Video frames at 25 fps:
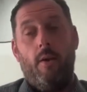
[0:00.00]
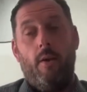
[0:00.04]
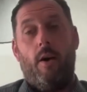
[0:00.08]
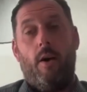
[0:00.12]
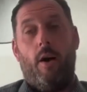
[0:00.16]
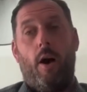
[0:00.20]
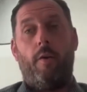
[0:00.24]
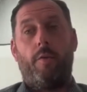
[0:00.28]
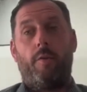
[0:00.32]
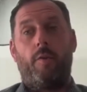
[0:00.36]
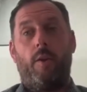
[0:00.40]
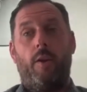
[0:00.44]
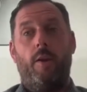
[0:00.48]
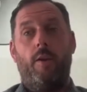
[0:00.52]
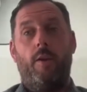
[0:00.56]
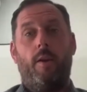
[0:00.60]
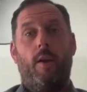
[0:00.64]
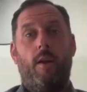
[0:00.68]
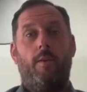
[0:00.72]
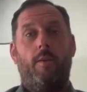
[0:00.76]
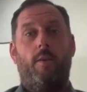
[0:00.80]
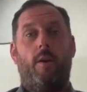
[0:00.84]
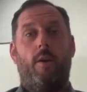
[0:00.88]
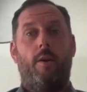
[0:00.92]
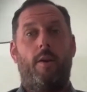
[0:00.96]
obviously, at the
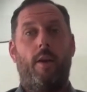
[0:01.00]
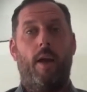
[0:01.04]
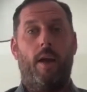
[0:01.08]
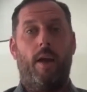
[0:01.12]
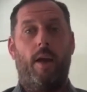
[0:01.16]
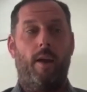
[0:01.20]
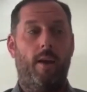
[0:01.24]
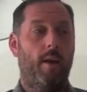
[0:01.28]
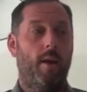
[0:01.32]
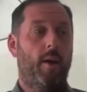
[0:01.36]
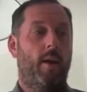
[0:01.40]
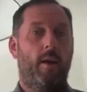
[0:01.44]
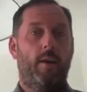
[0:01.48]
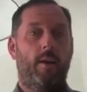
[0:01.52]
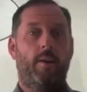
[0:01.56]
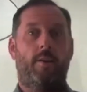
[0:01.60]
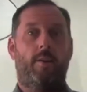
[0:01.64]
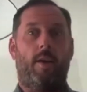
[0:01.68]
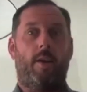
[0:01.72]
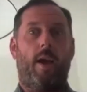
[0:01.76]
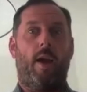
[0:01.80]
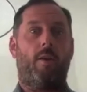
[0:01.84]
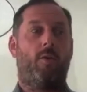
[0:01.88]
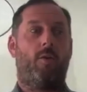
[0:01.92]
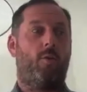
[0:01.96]
end of the day,
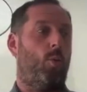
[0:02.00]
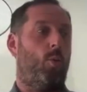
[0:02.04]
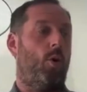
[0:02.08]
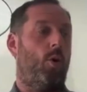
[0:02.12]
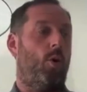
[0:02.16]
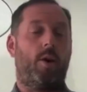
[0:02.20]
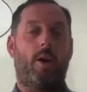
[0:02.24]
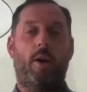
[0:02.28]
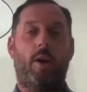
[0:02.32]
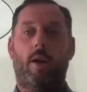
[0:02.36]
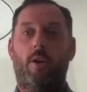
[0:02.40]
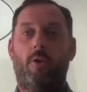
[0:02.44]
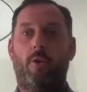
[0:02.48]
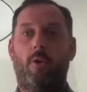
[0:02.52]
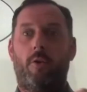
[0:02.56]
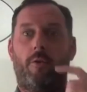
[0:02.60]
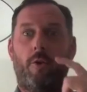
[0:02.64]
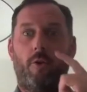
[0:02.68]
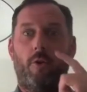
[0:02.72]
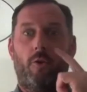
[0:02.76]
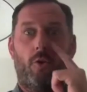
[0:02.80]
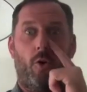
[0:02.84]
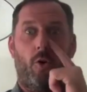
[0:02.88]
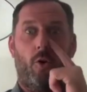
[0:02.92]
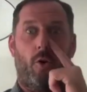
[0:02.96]
the guests walking into the
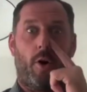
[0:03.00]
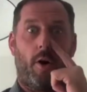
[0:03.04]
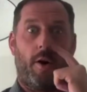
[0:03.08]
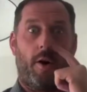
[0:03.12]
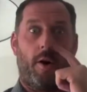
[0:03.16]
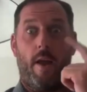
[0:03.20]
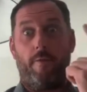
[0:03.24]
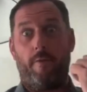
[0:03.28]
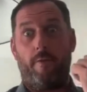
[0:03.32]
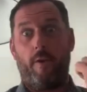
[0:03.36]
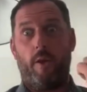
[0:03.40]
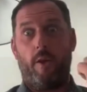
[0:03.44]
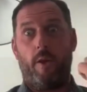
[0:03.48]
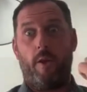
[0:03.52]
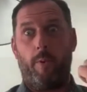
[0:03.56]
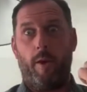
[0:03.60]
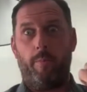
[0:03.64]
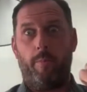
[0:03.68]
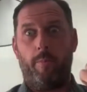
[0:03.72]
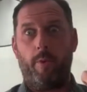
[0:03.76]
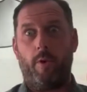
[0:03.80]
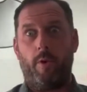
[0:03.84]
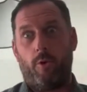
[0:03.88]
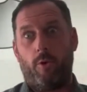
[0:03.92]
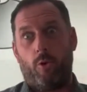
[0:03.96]
front door are definitely
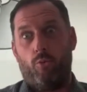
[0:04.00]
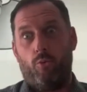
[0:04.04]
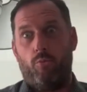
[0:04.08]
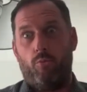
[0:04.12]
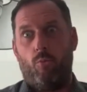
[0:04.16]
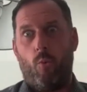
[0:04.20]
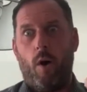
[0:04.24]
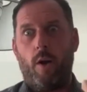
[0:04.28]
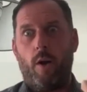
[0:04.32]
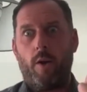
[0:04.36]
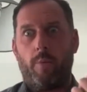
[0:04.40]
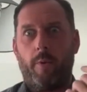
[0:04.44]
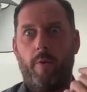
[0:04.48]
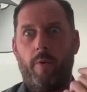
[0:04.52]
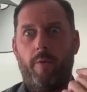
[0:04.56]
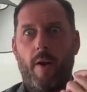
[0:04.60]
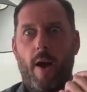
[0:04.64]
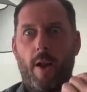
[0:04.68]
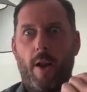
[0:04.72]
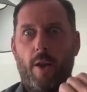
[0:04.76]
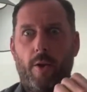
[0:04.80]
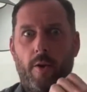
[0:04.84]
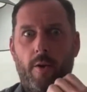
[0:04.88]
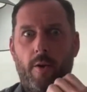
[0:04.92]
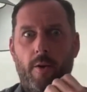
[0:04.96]
people who want to be
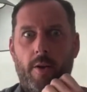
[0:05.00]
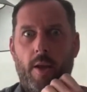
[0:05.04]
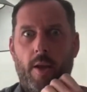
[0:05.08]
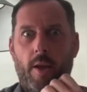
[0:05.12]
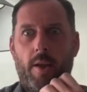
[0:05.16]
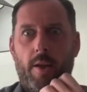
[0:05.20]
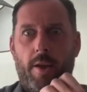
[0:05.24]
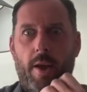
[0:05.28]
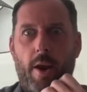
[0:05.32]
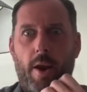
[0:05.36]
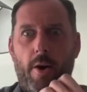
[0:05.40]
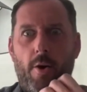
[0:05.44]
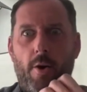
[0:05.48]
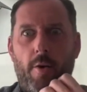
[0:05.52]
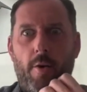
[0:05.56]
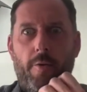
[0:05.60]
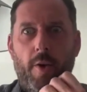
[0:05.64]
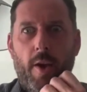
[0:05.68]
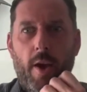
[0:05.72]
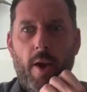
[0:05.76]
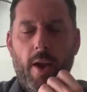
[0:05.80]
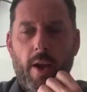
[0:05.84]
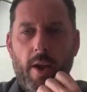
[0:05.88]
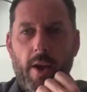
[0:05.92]
valued and taken care of.